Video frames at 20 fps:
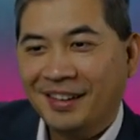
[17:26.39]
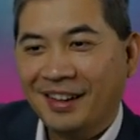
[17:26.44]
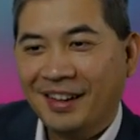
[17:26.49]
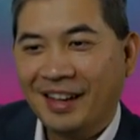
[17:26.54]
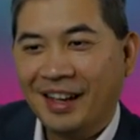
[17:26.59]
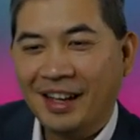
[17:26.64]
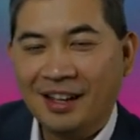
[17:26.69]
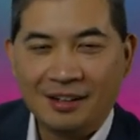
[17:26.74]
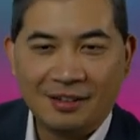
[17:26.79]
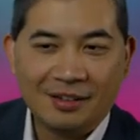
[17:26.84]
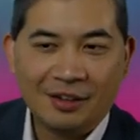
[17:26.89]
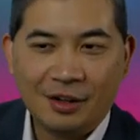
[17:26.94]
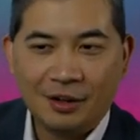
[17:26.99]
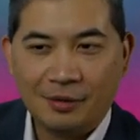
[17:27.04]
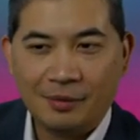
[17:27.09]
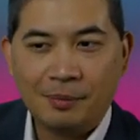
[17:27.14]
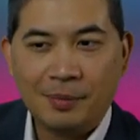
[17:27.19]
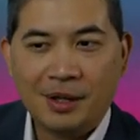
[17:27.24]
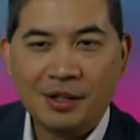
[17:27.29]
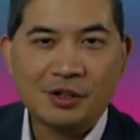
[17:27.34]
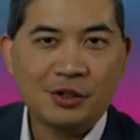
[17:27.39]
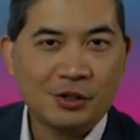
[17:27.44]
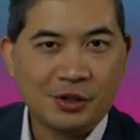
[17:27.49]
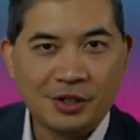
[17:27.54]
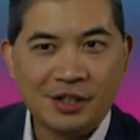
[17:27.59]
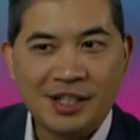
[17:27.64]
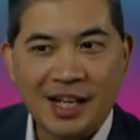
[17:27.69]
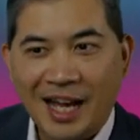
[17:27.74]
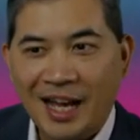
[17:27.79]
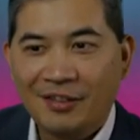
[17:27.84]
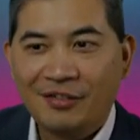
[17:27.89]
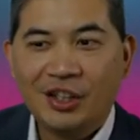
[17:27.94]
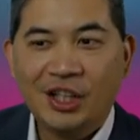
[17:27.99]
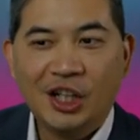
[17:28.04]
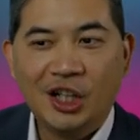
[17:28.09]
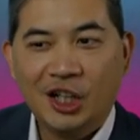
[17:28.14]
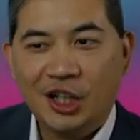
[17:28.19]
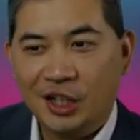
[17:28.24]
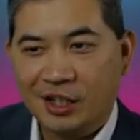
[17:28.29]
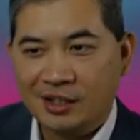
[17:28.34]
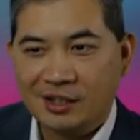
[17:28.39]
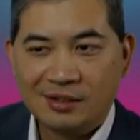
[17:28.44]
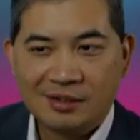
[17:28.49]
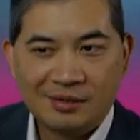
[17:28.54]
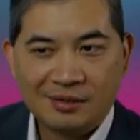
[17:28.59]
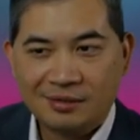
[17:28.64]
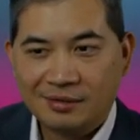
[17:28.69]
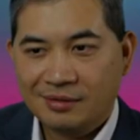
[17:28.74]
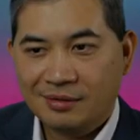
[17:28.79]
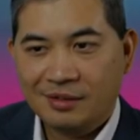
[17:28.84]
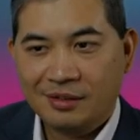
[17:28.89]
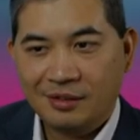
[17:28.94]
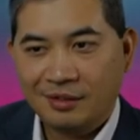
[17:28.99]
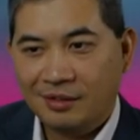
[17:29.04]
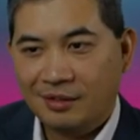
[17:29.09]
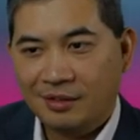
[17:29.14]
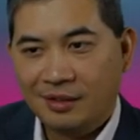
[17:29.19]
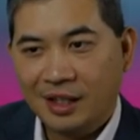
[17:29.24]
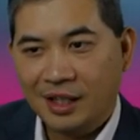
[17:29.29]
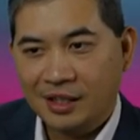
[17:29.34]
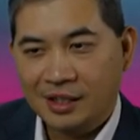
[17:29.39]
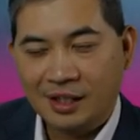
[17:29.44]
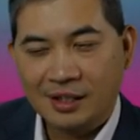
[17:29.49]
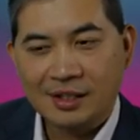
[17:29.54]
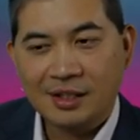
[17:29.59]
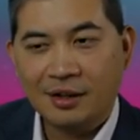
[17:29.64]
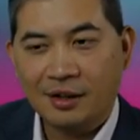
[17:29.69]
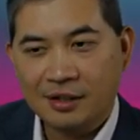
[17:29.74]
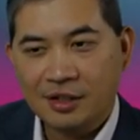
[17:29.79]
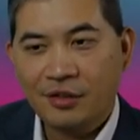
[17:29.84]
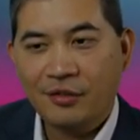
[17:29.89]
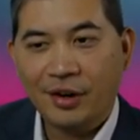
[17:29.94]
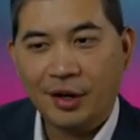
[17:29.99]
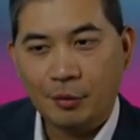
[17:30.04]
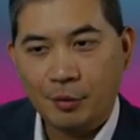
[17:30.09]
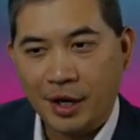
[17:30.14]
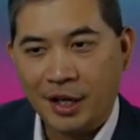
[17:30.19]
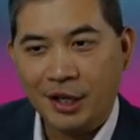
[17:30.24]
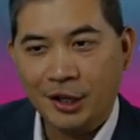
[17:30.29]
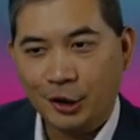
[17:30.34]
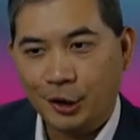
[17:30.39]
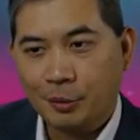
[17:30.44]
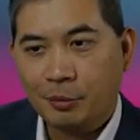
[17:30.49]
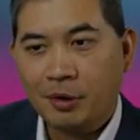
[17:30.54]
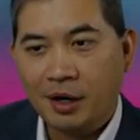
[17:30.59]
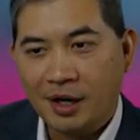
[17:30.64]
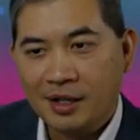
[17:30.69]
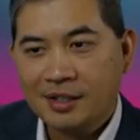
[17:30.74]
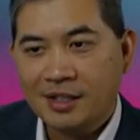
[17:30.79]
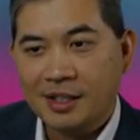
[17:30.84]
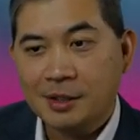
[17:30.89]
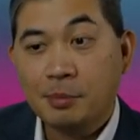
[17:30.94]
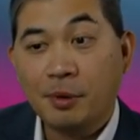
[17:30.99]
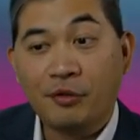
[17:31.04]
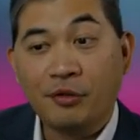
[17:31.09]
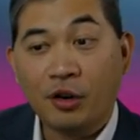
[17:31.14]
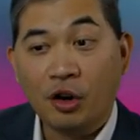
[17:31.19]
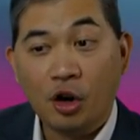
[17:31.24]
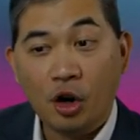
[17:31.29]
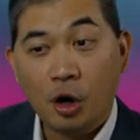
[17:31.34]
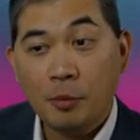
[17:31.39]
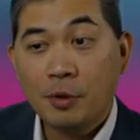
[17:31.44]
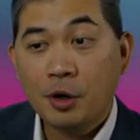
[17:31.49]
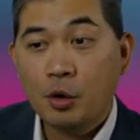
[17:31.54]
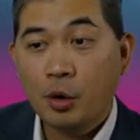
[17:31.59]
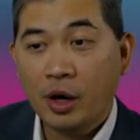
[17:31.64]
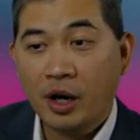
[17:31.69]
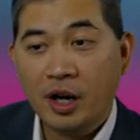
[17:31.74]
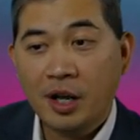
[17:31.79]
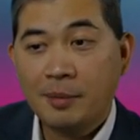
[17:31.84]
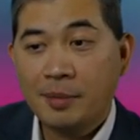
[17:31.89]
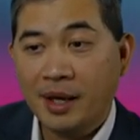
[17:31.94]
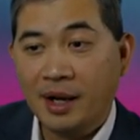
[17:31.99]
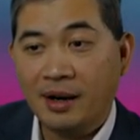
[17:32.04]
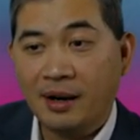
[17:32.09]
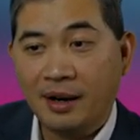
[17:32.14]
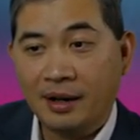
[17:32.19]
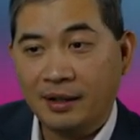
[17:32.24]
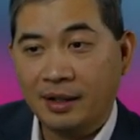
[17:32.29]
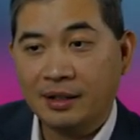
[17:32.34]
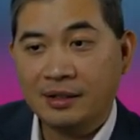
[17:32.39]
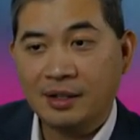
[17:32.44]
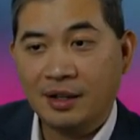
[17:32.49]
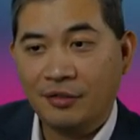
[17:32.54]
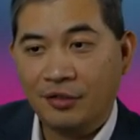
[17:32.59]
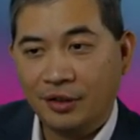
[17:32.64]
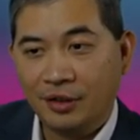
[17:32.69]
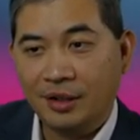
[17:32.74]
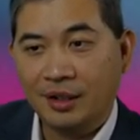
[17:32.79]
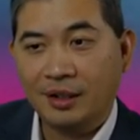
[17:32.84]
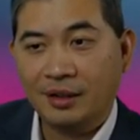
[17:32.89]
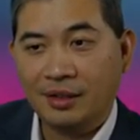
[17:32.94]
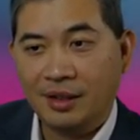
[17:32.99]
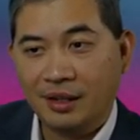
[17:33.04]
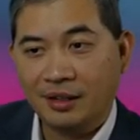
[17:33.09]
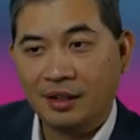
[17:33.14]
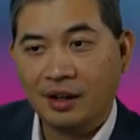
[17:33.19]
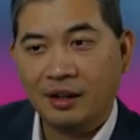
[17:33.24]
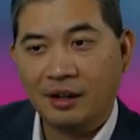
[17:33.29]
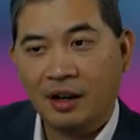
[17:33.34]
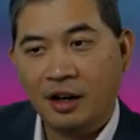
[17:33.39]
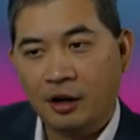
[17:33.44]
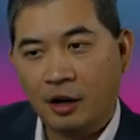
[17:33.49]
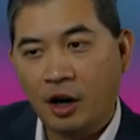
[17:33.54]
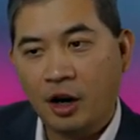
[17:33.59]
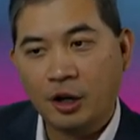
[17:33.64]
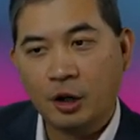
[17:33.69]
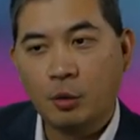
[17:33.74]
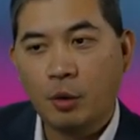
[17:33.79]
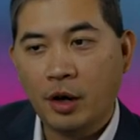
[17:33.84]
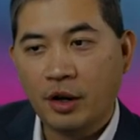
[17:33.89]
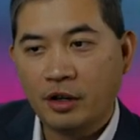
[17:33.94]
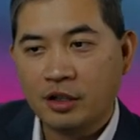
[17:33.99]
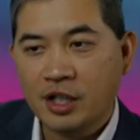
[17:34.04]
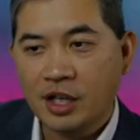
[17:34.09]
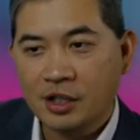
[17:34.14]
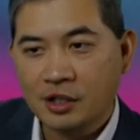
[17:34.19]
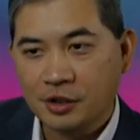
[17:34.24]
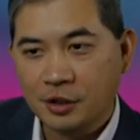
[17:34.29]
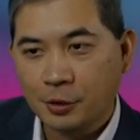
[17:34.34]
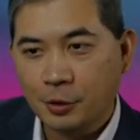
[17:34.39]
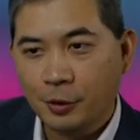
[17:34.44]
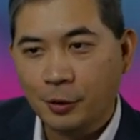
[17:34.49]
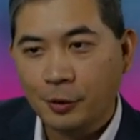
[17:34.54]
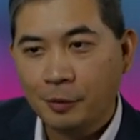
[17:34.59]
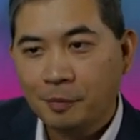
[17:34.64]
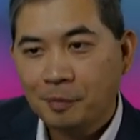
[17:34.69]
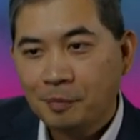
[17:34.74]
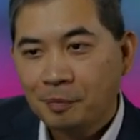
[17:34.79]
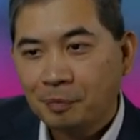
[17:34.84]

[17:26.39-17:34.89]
And you know, because there's a staff here, it's it's it's a it's a very regular process. But for a home aquarium, yeah, I, I definitely think that auto water changes are cool.